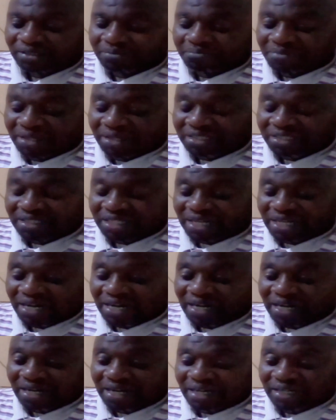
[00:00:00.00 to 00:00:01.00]

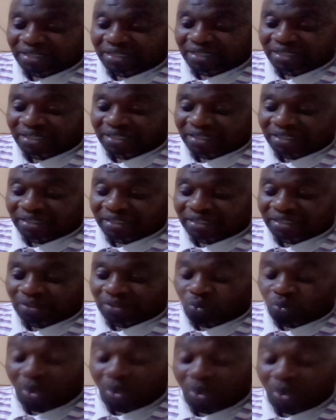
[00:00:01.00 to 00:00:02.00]
but
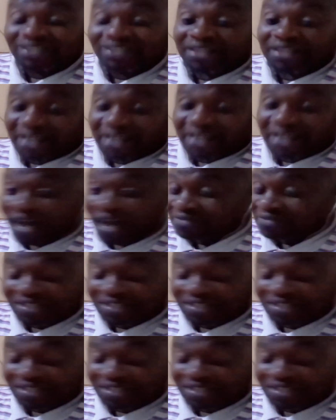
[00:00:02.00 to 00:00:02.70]
what they have